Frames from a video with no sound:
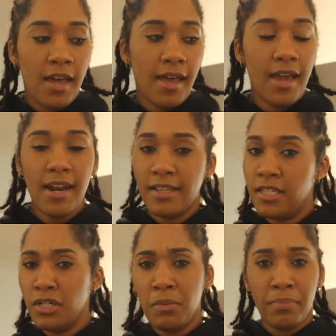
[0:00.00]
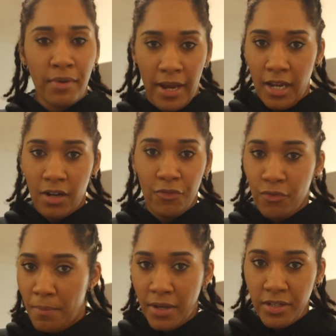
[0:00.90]
And I took a break
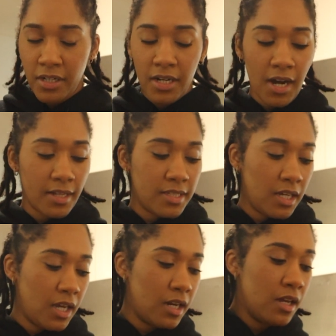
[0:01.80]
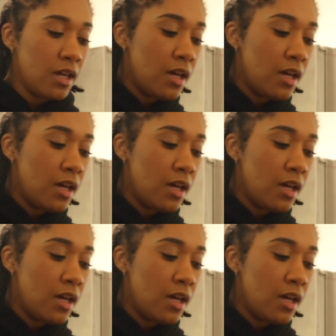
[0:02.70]
from motherhood content.